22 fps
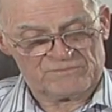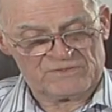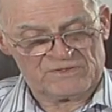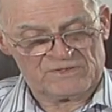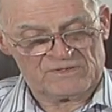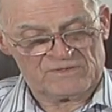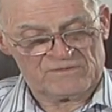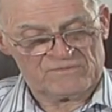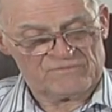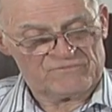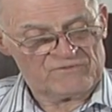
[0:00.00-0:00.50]

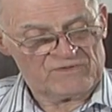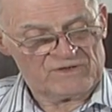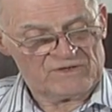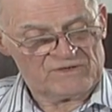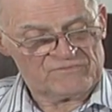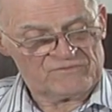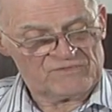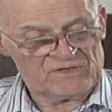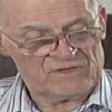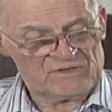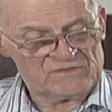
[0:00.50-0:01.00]
paying
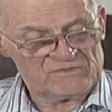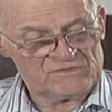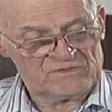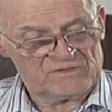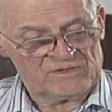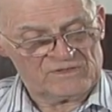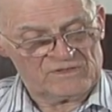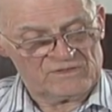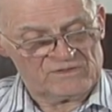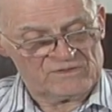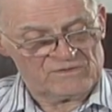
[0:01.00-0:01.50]
$5,000
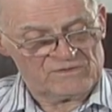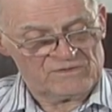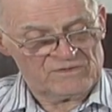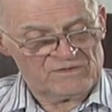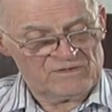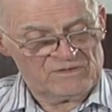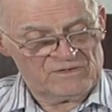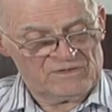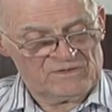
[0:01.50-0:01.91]
a year